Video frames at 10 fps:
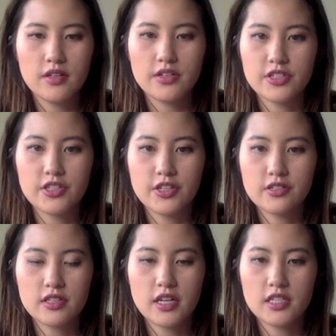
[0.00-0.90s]
your
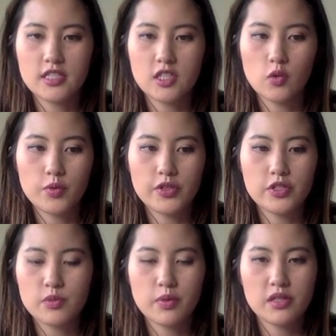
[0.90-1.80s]
skirt's kind of sloper and you
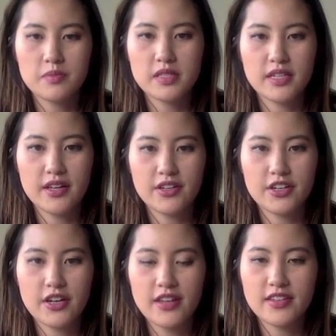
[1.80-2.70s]
just put them
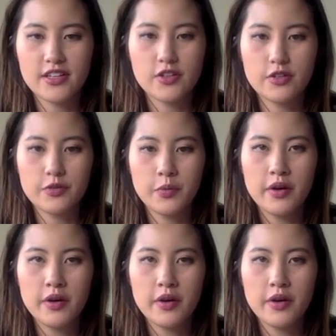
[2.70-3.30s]
together, and then you